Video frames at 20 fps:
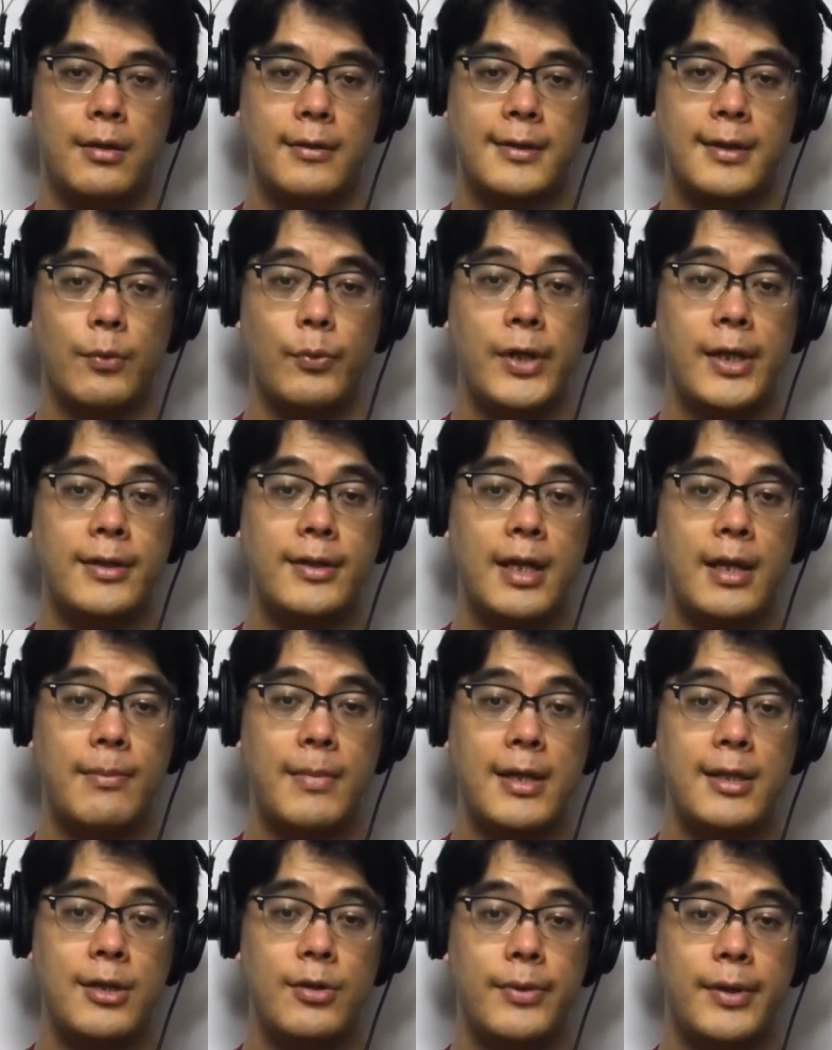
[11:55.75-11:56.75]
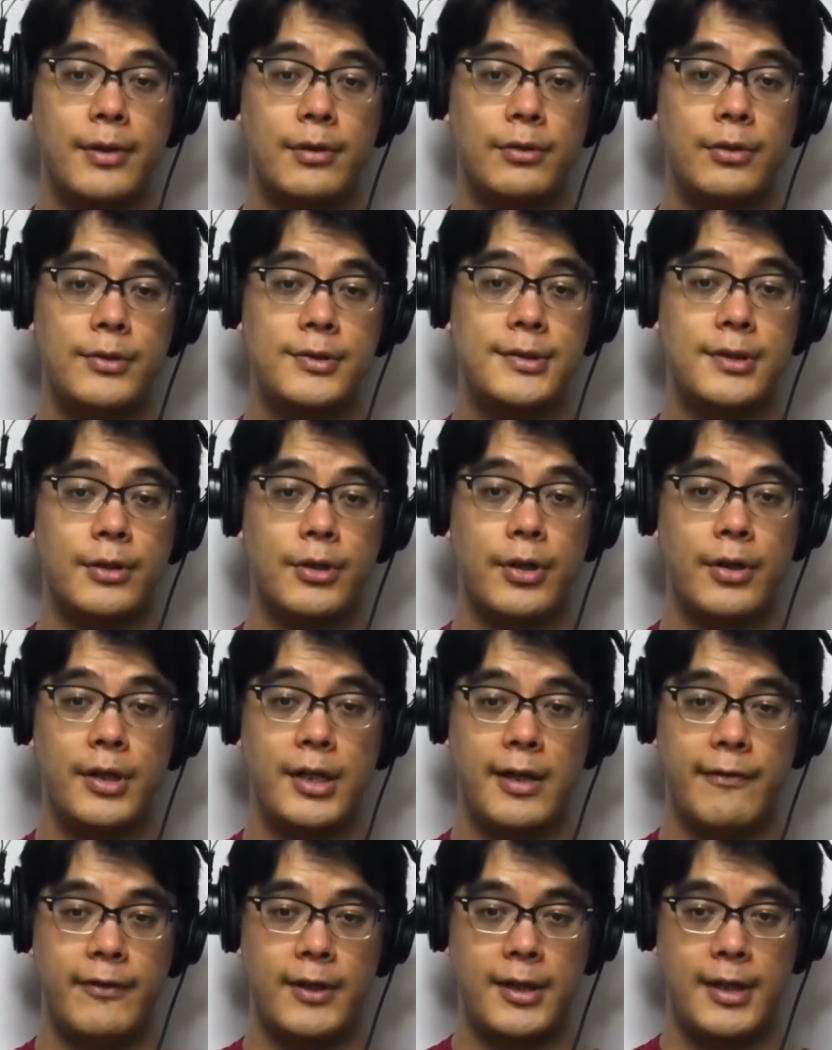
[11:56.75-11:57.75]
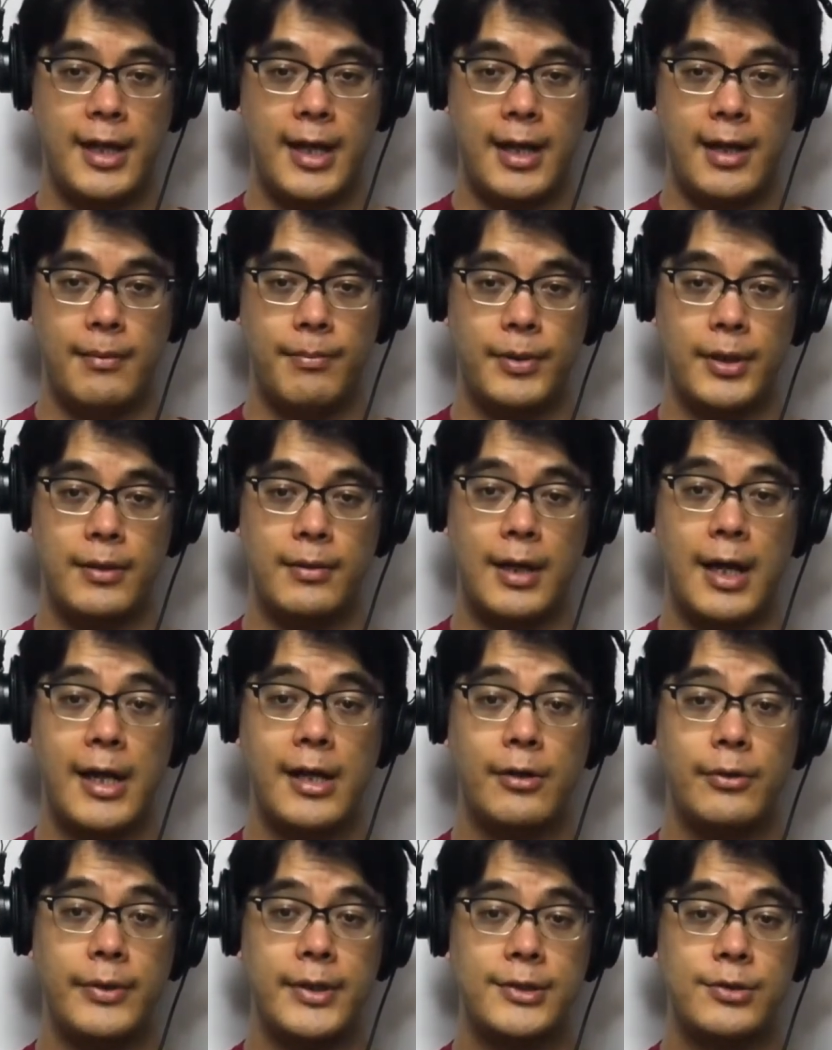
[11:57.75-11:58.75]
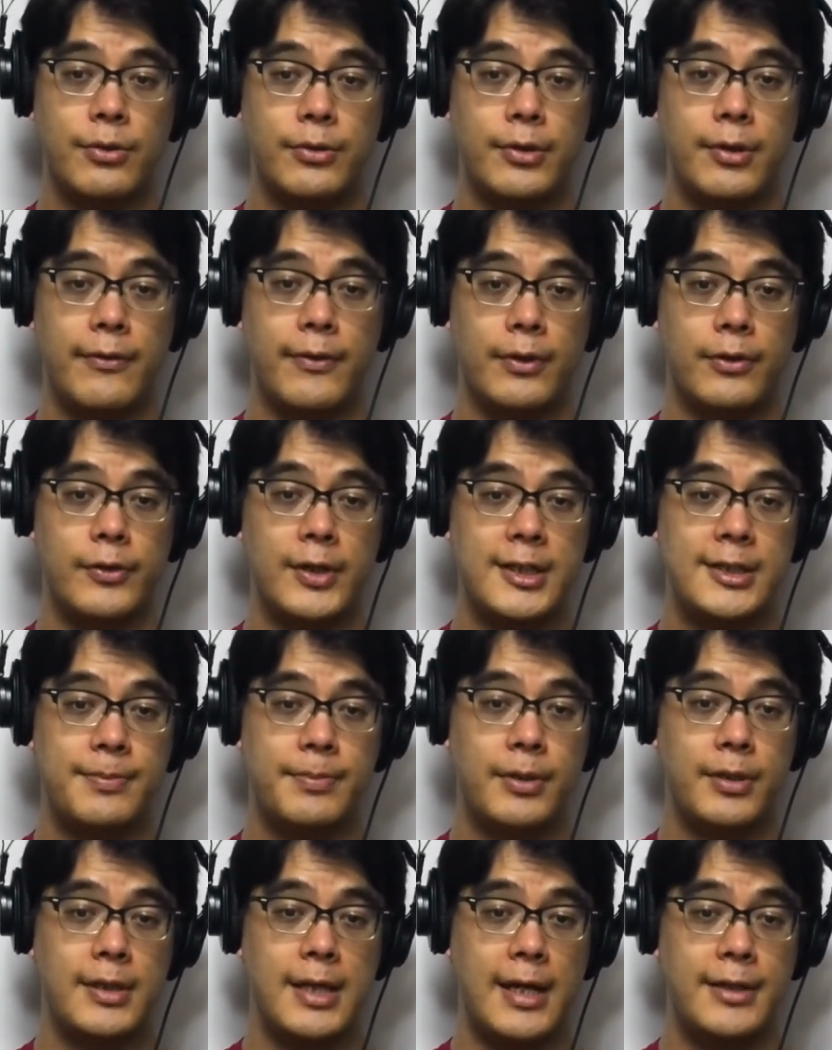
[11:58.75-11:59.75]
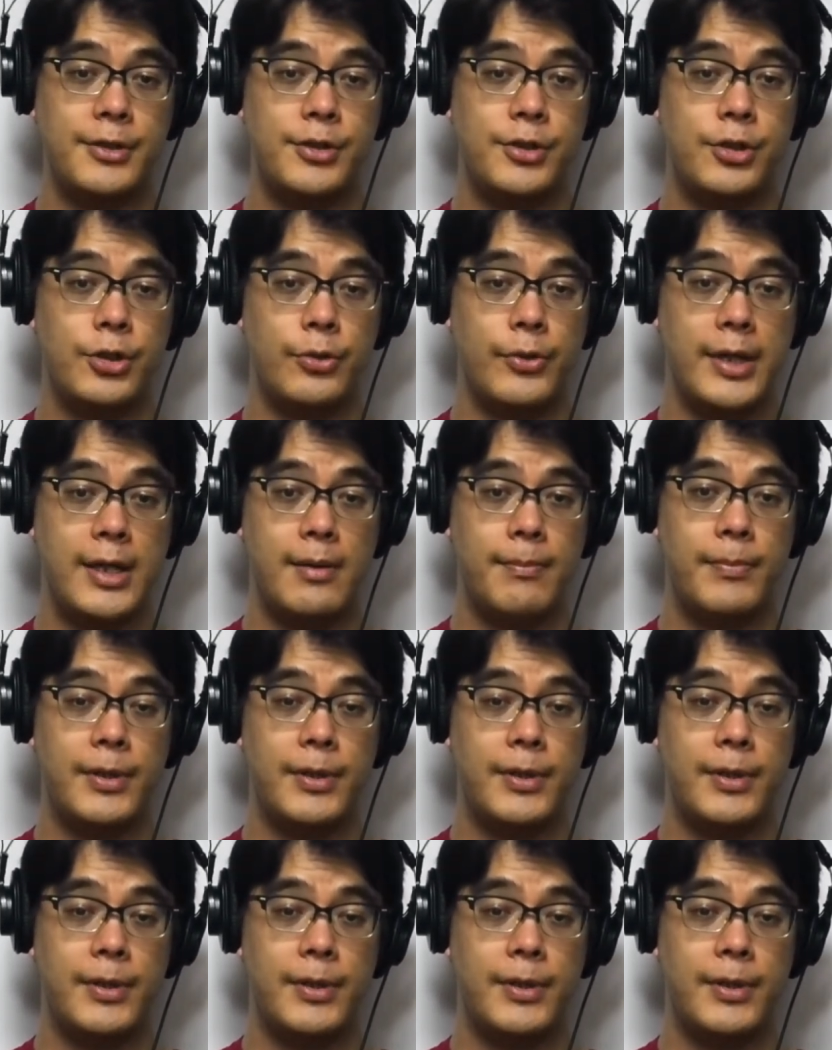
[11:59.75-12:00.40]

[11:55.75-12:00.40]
The weekday menu includes the curry of the day, but I always order the crisp yet chewy